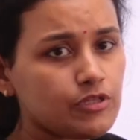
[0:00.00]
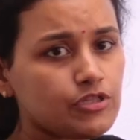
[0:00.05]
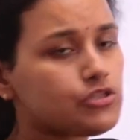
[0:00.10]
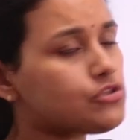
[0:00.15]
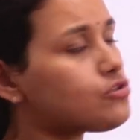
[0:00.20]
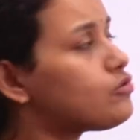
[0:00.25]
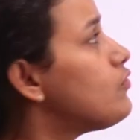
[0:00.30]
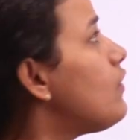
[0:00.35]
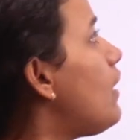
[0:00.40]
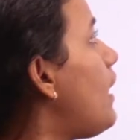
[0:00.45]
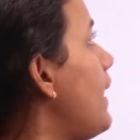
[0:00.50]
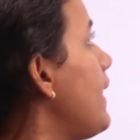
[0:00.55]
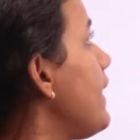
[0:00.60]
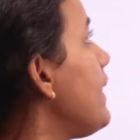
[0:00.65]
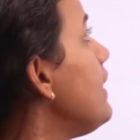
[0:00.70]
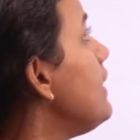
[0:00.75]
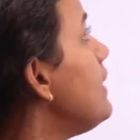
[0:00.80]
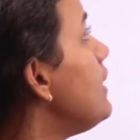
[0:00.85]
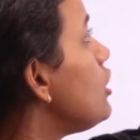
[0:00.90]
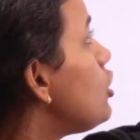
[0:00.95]
plus 2y
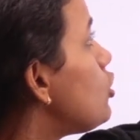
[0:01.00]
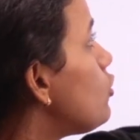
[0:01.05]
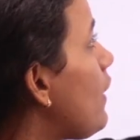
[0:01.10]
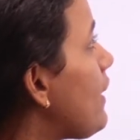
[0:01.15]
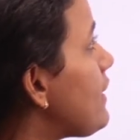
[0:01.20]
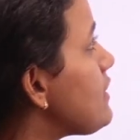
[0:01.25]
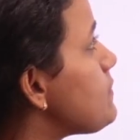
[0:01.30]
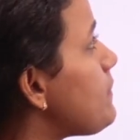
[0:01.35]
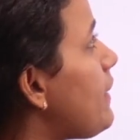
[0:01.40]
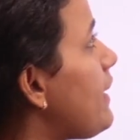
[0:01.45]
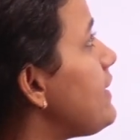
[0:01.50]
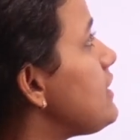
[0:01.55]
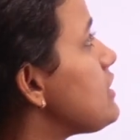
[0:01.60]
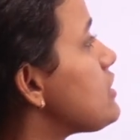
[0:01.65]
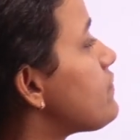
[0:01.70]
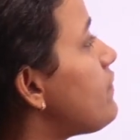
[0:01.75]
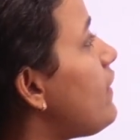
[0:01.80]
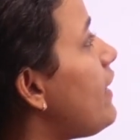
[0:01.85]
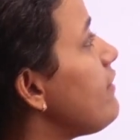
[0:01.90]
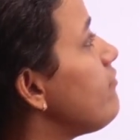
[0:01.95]
2x
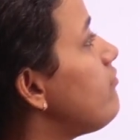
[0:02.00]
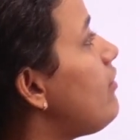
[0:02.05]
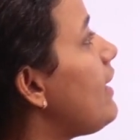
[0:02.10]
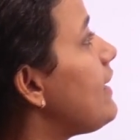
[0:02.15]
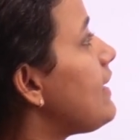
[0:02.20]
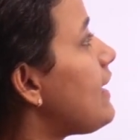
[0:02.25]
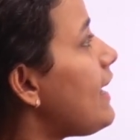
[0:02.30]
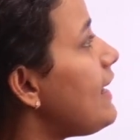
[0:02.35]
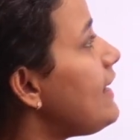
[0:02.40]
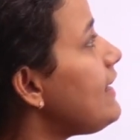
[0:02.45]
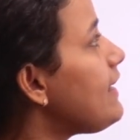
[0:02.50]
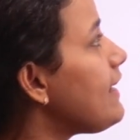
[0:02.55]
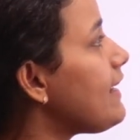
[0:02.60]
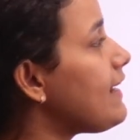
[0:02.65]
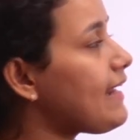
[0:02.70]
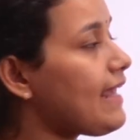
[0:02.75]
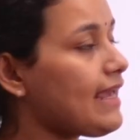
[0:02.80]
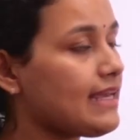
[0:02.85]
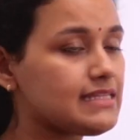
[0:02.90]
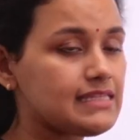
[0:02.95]
minus 5y
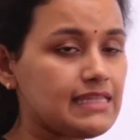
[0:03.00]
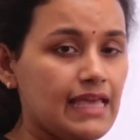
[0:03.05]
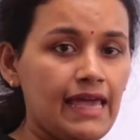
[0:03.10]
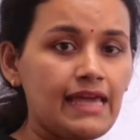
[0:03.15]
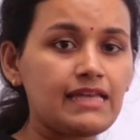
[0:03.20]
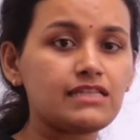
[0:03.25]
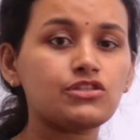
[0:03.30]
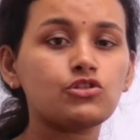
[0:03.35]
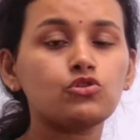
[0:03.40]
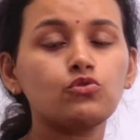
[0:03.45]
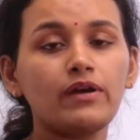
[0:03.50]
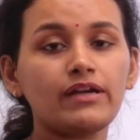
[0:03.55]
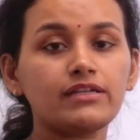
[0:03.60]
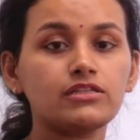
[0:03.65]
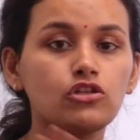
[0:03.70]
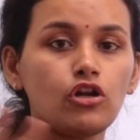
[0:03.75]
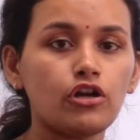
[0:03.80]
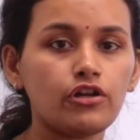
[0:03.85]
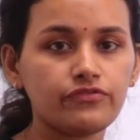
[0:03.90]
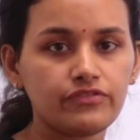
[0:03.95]
19x x
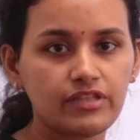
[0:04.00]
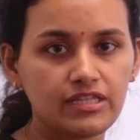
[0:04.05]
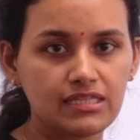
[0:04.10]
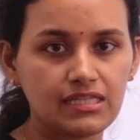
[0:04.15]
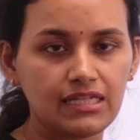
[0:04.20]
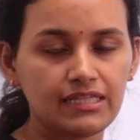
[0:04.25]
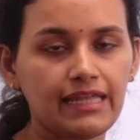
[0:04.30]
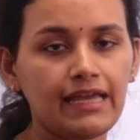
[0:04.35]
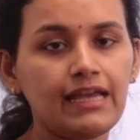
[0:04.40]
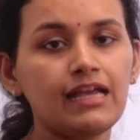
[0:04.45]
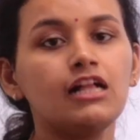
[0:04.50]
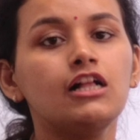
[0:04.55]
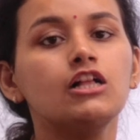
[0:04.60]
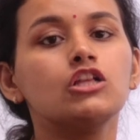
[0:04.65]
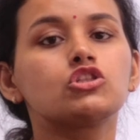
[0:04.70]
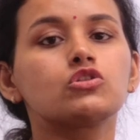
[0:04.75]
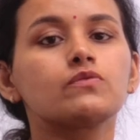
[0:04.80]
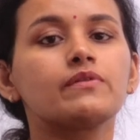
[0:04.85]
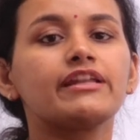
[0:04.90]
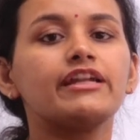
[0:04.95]
2x lot of things are there
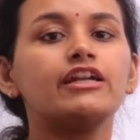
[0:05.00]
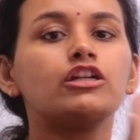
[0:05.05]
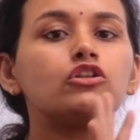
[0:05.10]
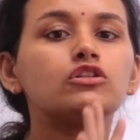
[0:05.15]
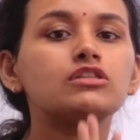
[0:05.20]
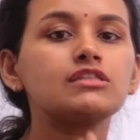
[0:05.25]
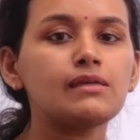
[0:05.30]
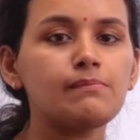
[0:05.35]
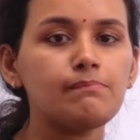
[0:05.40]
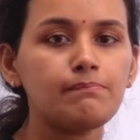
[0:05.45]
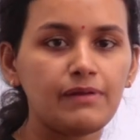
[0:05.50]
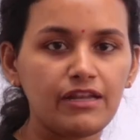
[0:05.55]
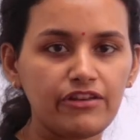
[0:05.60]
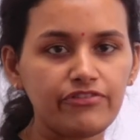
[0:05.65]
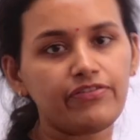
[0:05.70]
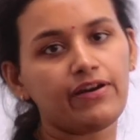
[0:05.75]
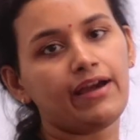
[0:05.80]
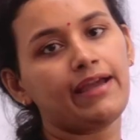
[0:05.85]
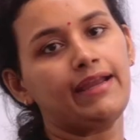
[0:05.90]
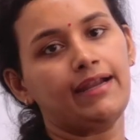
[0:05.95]
so we need to
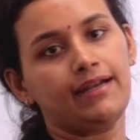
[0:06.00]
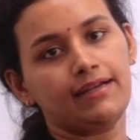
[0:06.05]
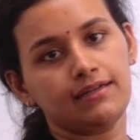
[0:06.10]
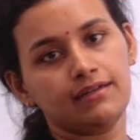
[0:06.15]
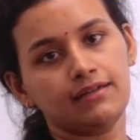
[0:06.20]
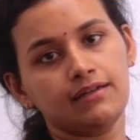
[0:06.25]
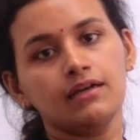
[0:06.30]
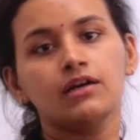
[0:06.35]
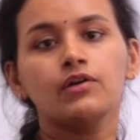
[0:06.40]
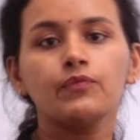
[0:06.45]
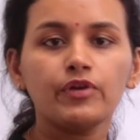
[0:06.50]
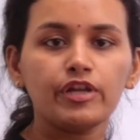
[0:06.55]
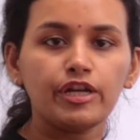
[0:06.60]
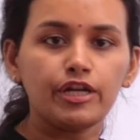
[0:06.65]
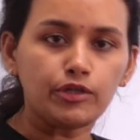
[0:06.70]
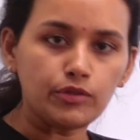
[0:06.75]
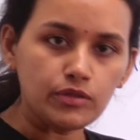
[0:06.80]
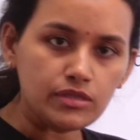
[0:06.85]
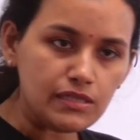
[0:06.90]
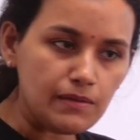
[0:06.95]
simplify it we
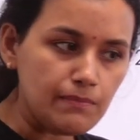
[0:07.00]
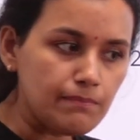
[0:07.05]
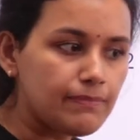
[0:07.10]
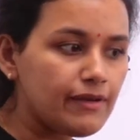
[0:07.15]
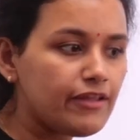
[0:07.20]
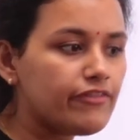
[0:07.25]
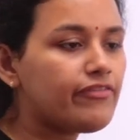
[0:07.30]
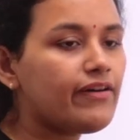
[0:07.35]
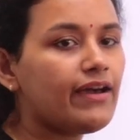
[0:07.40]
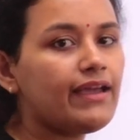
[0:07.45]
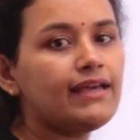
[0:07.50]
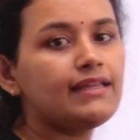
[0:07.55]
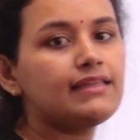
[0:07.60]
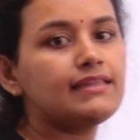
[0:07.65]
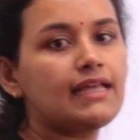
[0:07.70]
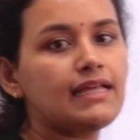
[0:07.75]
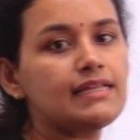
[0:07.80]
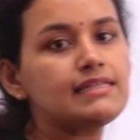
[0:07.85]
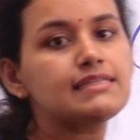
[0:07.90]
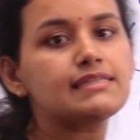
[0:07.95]
need to simplify
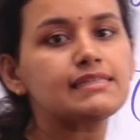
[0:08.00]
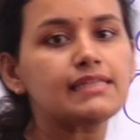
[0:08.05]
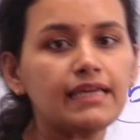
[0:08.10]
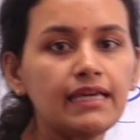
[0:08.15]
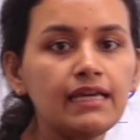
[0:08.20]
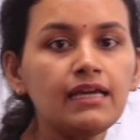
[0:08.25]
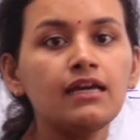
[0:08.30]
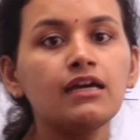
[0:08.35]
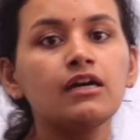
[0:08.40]
and then see